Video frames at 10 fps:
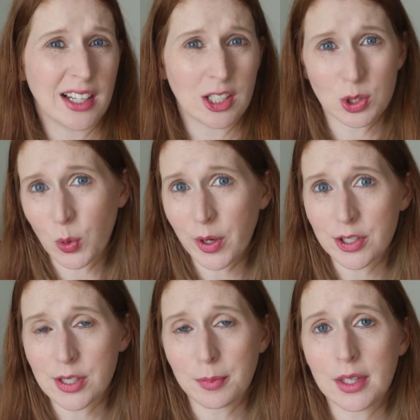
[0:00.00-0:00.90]
like a toy
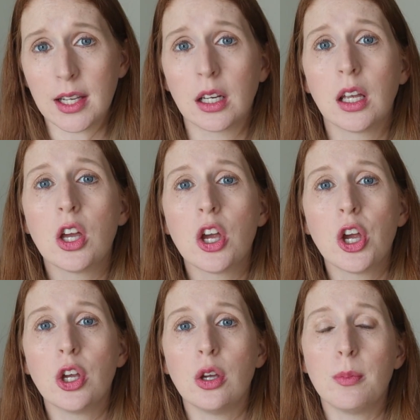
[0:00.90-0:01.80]
or something,
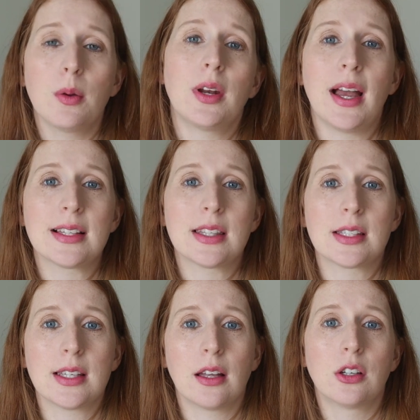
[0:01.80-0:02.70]
you may want to ask the
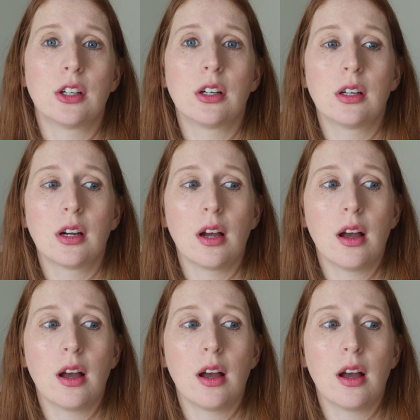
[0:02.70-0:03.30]
seller